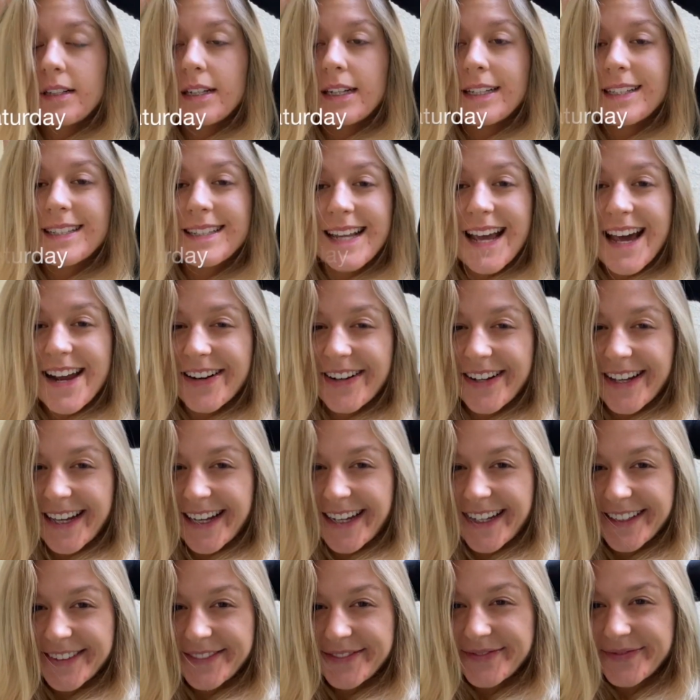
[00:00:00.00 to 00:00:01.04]
It's
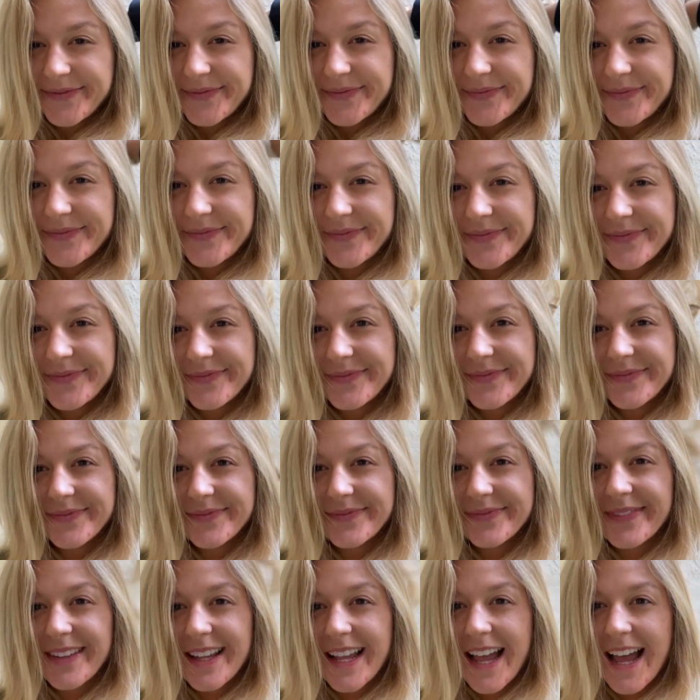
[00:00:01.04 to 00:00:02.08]
Saturday.
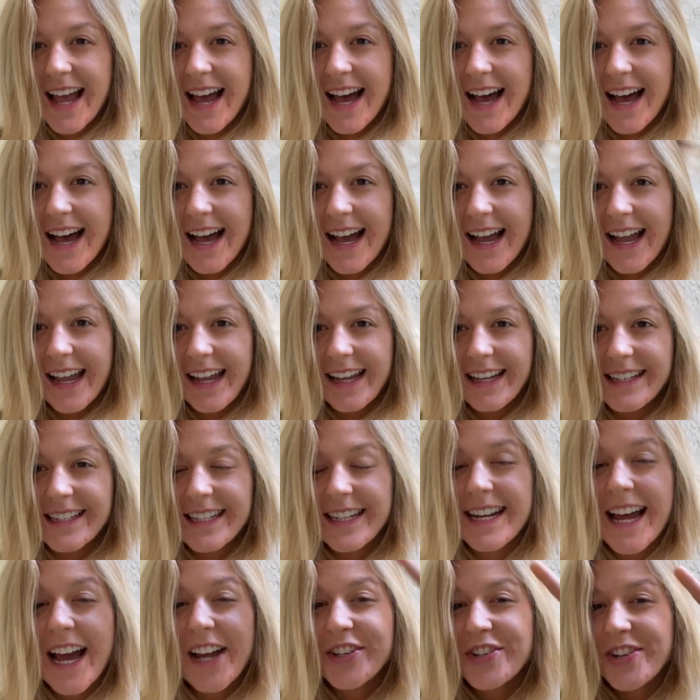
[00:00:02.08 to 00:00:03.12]
I
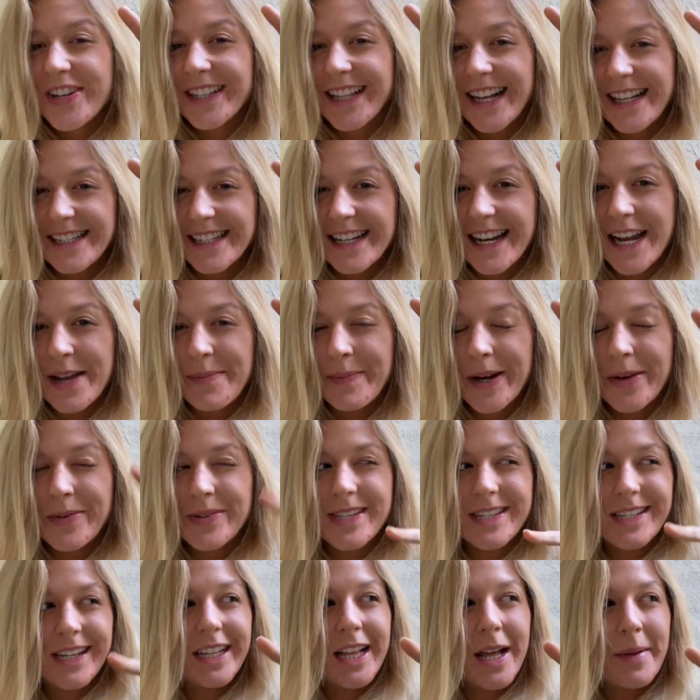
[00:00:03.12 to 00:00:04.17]
did not drink last night, but I
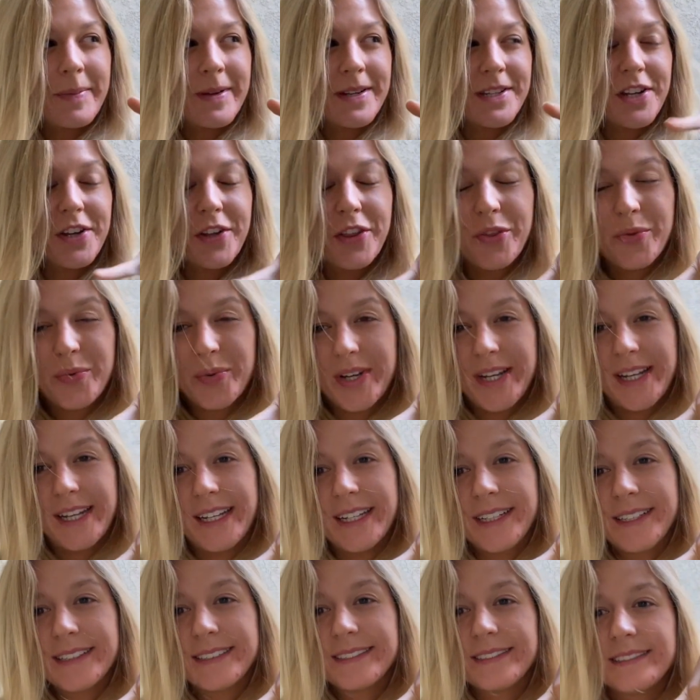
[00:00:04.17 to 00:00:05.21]
was still up until
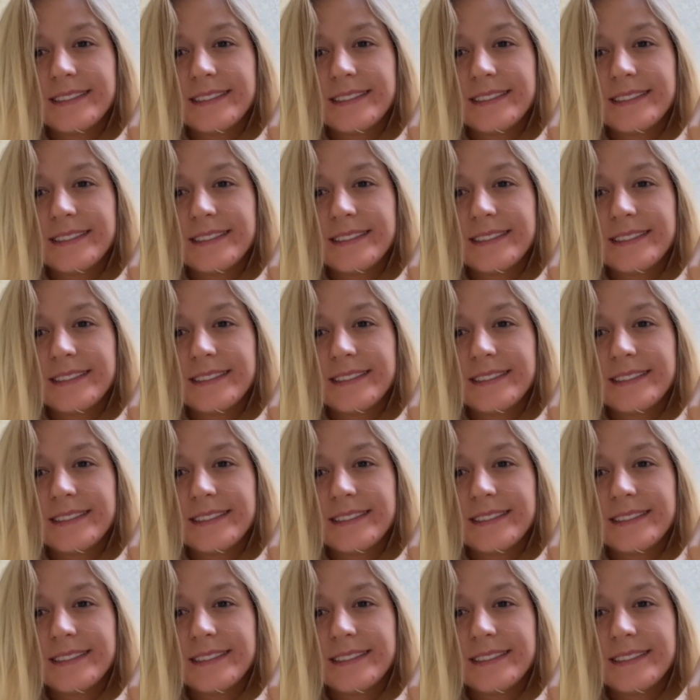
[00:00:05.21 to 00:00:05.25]
three,